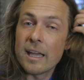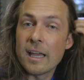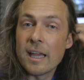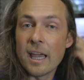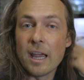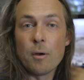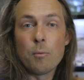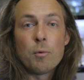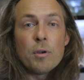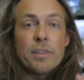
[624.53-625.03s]

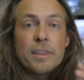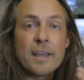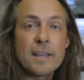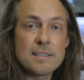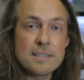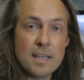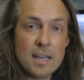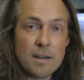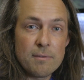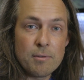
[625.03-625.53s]
And with that
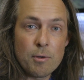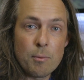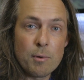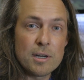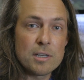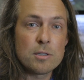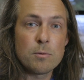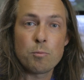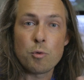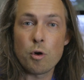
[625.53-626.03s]
said, if you wanna
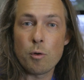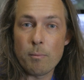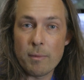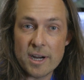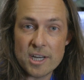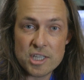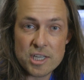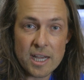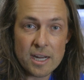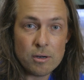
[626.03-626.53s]
support my
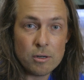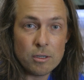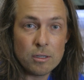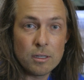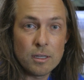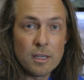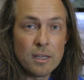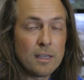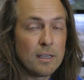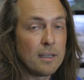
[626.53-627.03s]
channel,
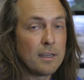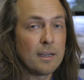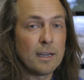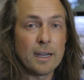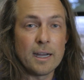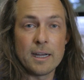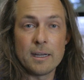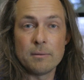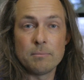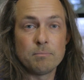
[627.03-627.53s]

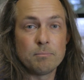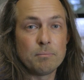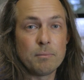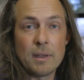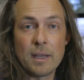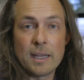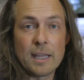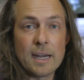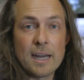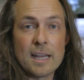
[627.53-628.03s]
I'm
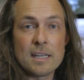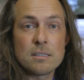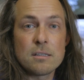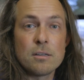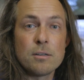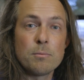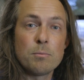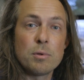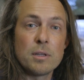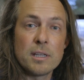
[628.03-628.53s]
gonna ask you
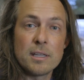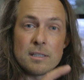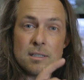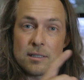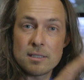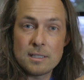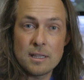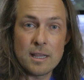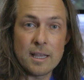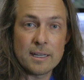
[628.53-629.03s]
to please
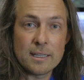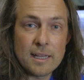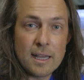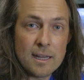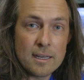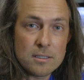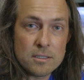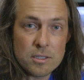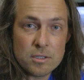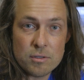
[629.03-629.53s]
click
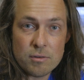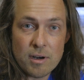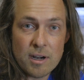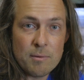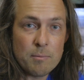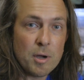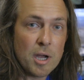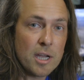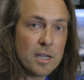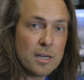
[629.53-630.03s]
that subscribe
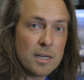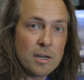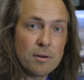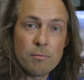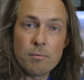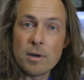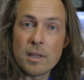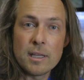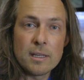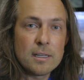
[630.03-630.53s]
button. It
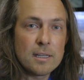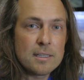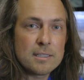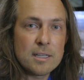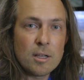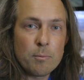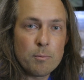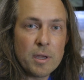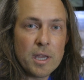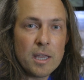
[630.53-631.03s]
really does
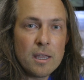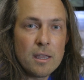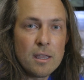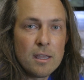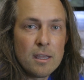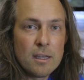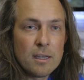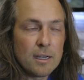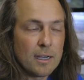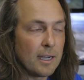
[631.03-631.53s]
help me.
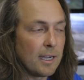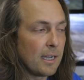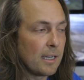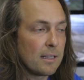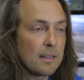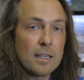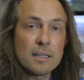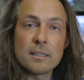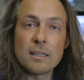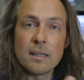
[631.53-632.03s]

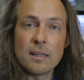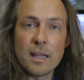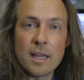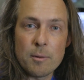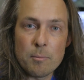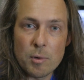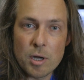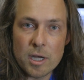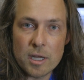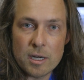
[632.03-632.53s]
Click the
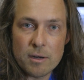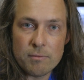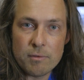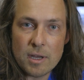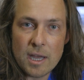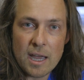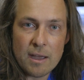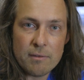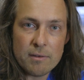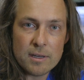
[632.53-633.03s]
like button if you
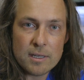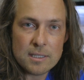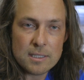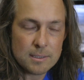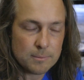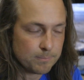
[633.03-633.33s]
haven't.